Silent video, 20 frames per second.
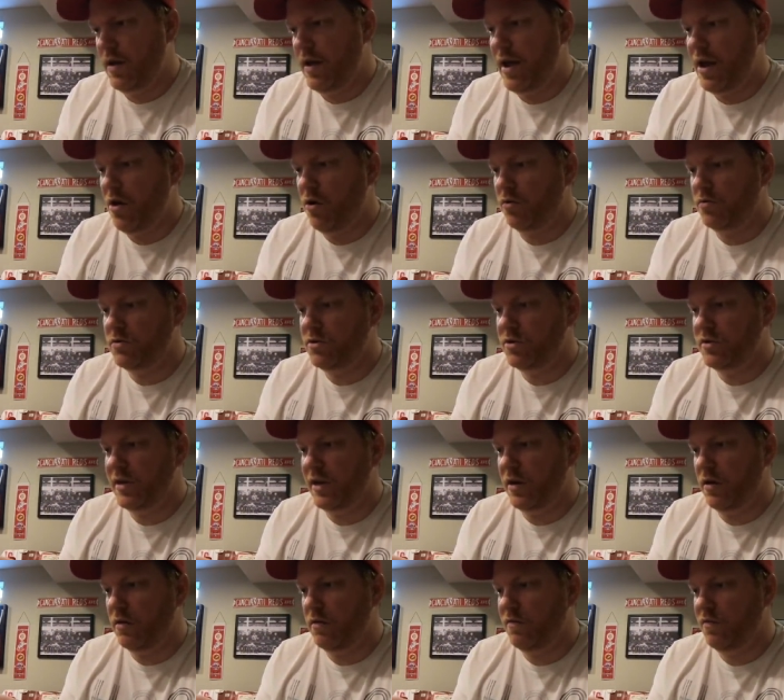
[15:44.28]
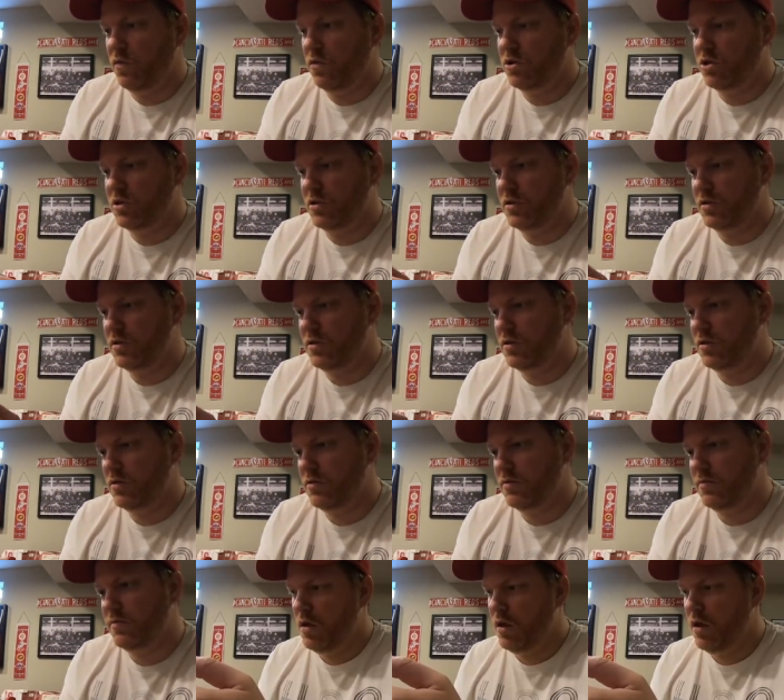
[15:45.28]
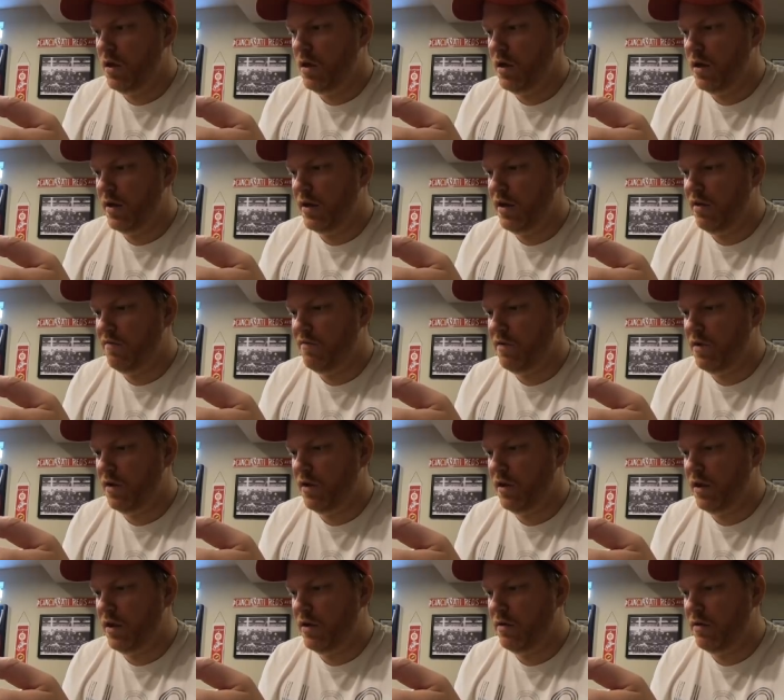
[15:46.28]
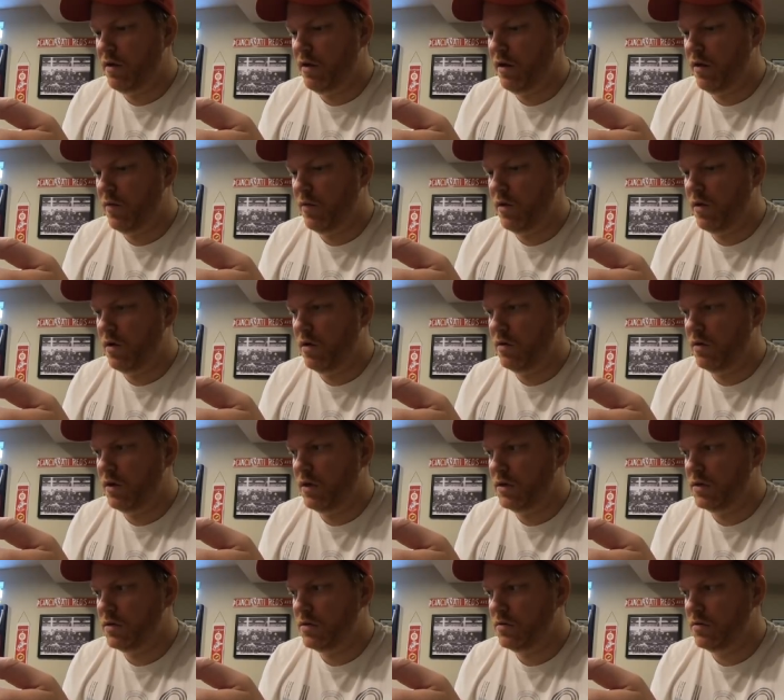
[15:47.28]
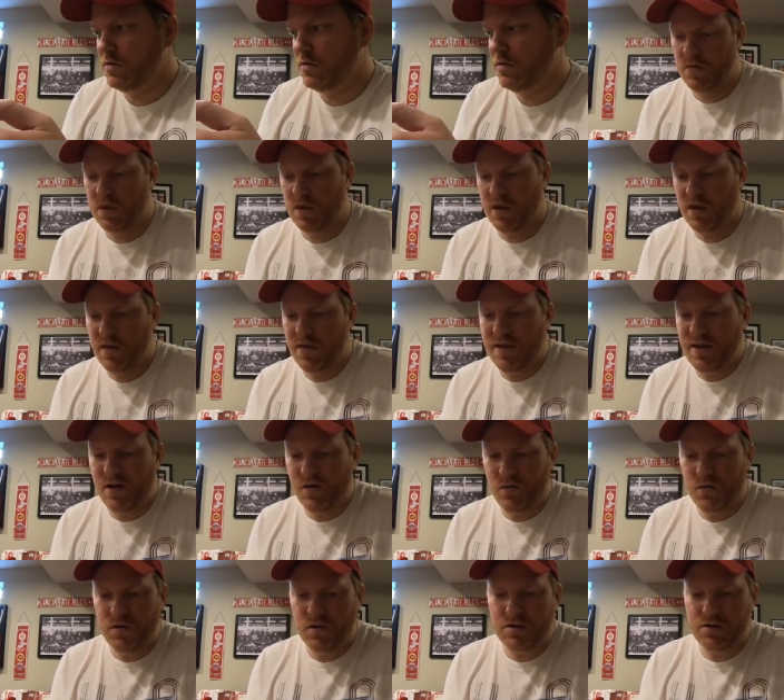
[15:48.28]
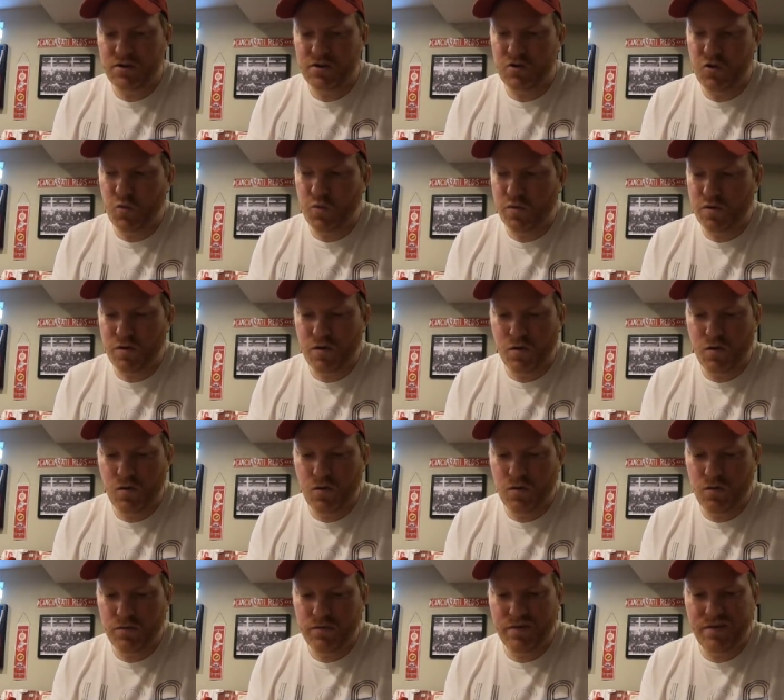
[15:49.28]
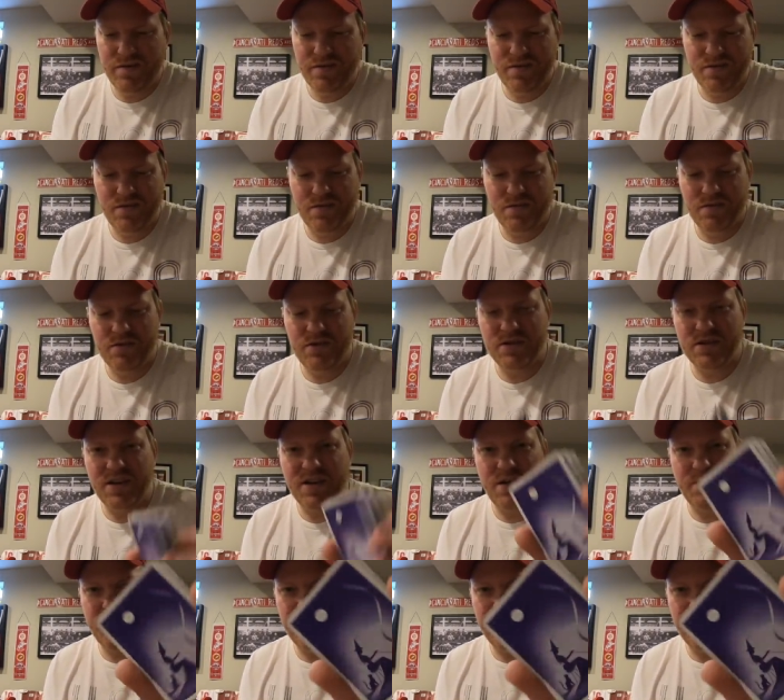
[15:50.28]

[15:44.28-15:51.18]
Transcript: How to tell fortunes. Yeah, I can't find a year anywhere on these. They don't look super old just kind